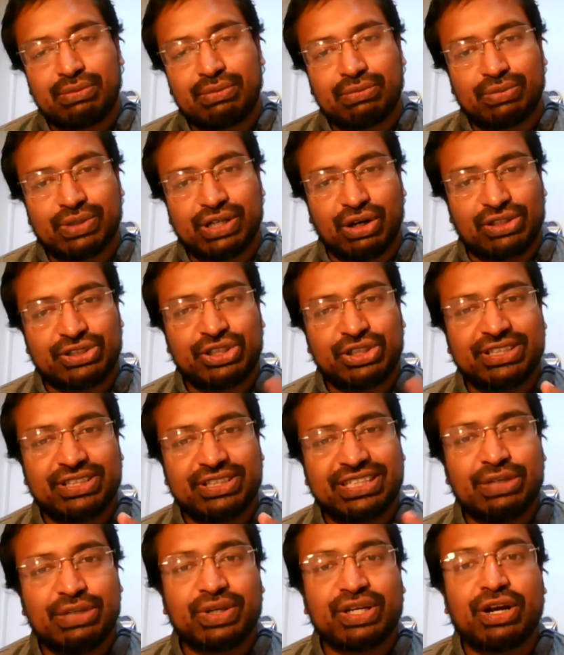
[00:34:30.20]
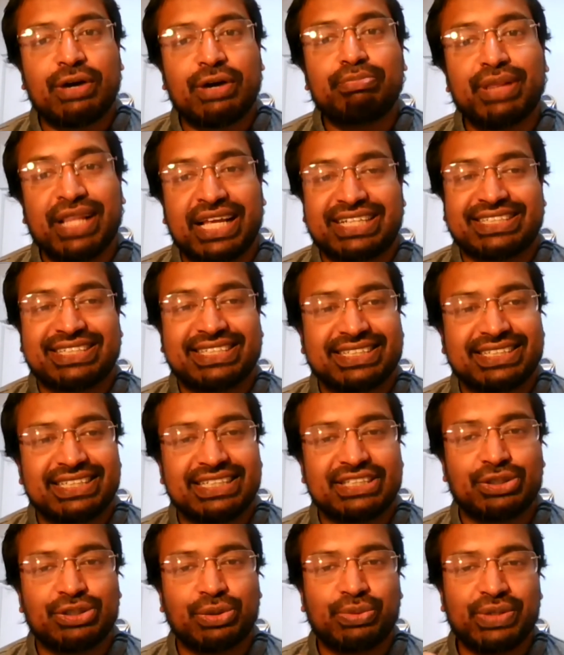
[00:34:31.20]
We also deal with complexity.
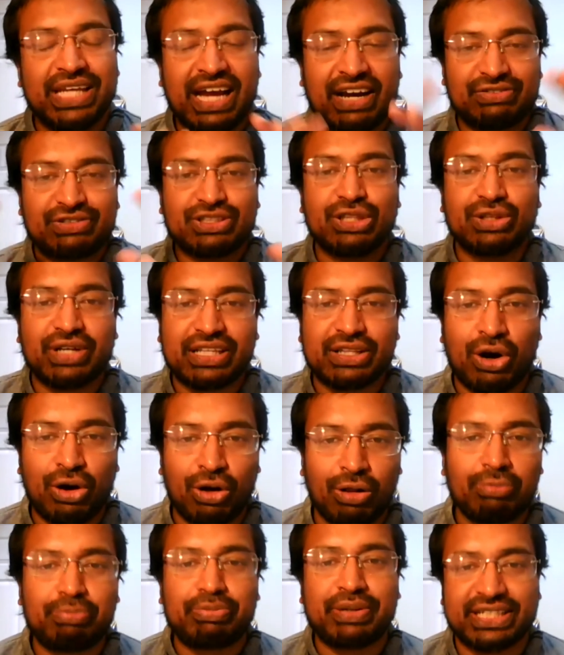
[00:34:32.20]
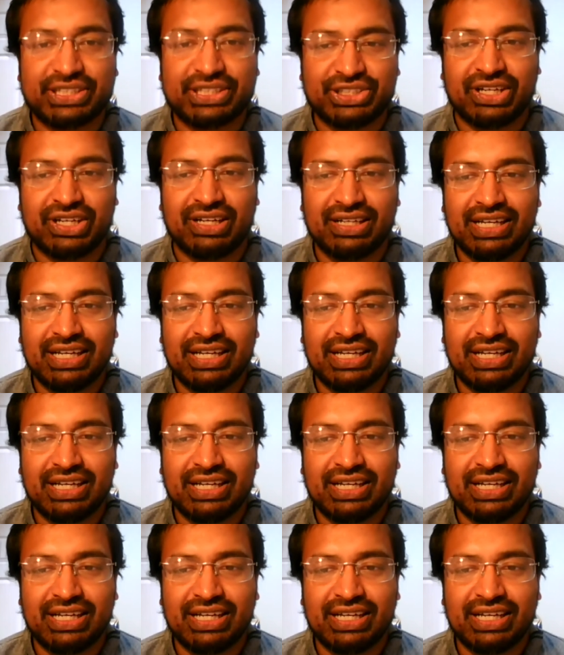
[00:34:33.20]
So we have to look at the whole picture,